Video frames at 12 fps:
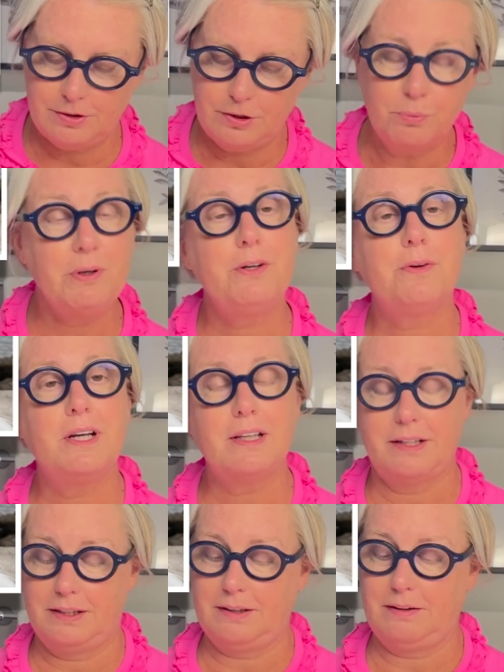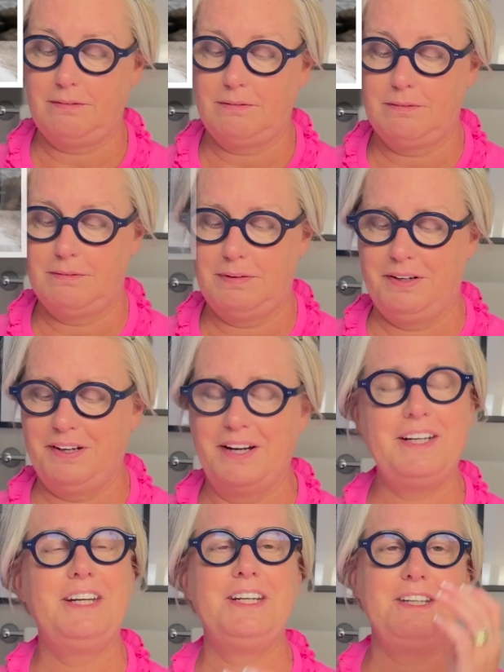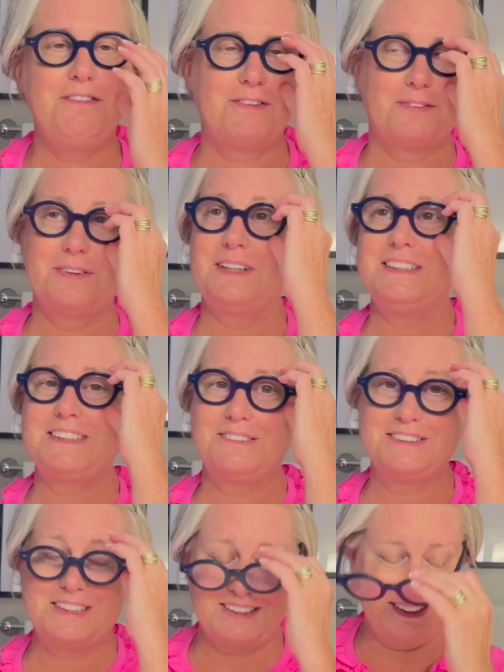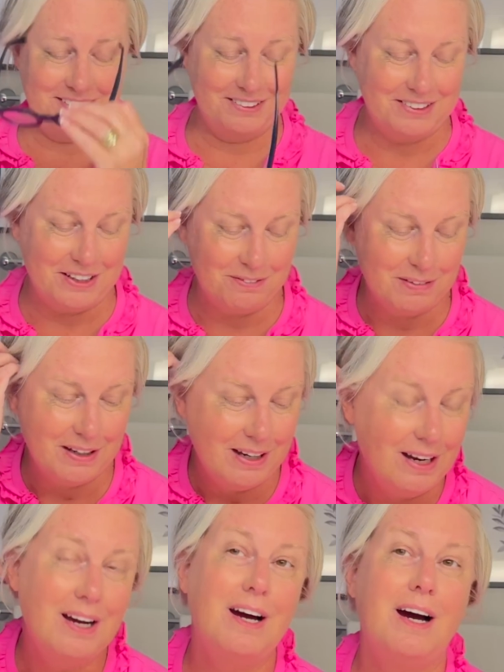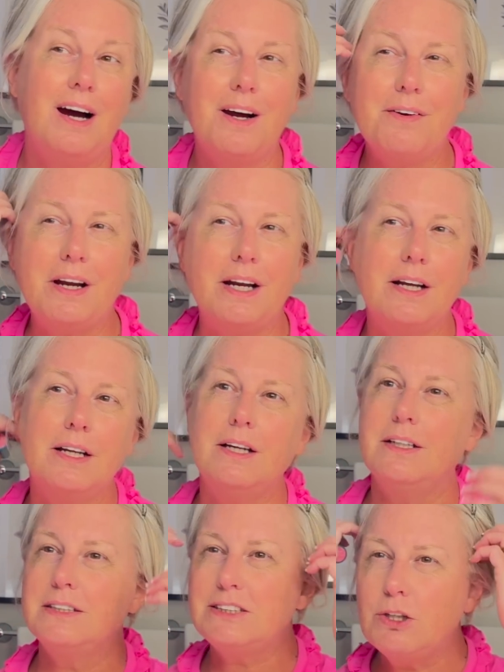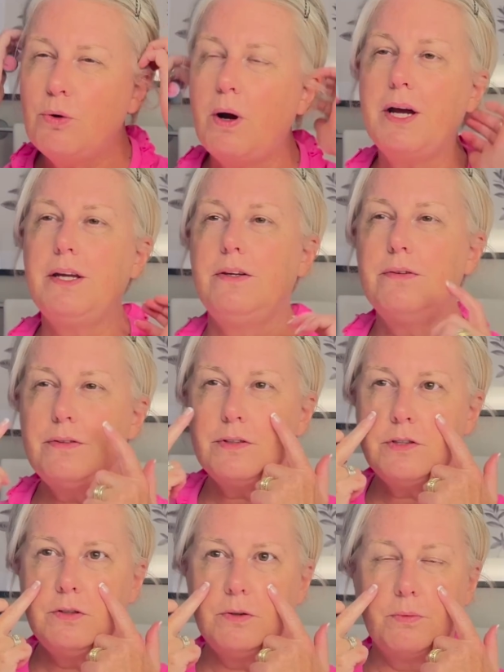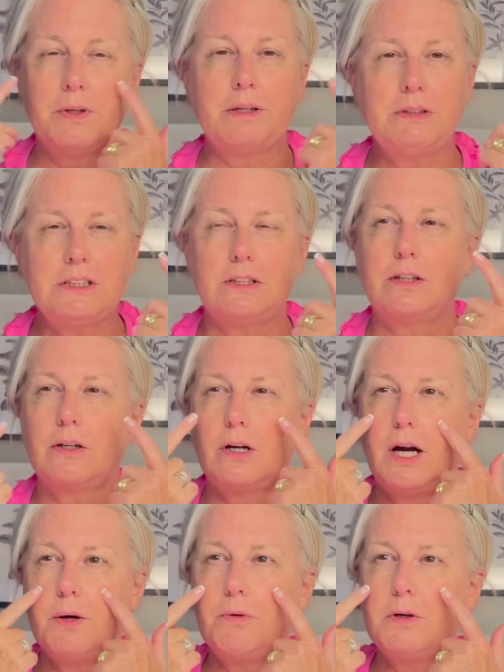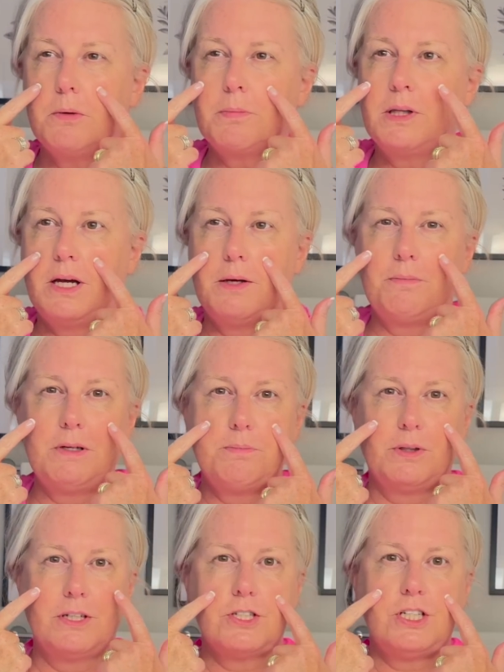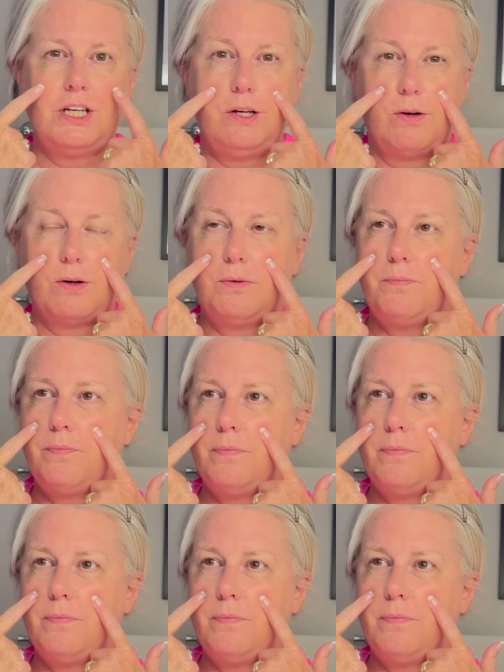No wonder I like it. I didn't even realize that was the color name. All right, so I used to, when I was younger, I would apply my blush here.